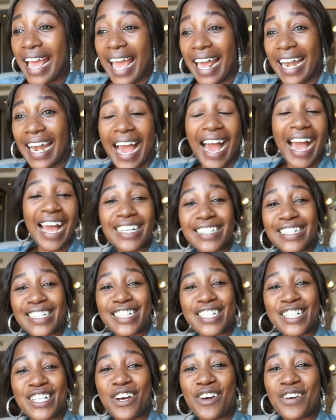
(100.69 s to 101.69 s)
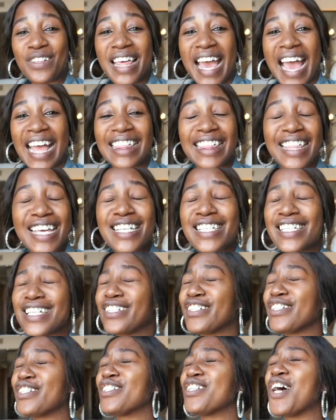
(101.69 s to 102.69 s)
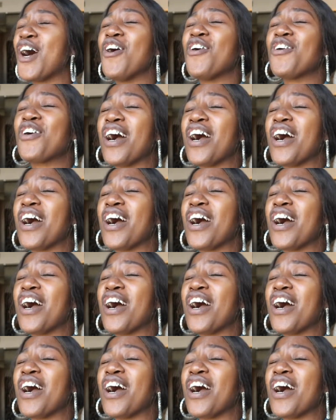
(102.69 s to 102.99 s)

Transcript: And I didn't know that. This is so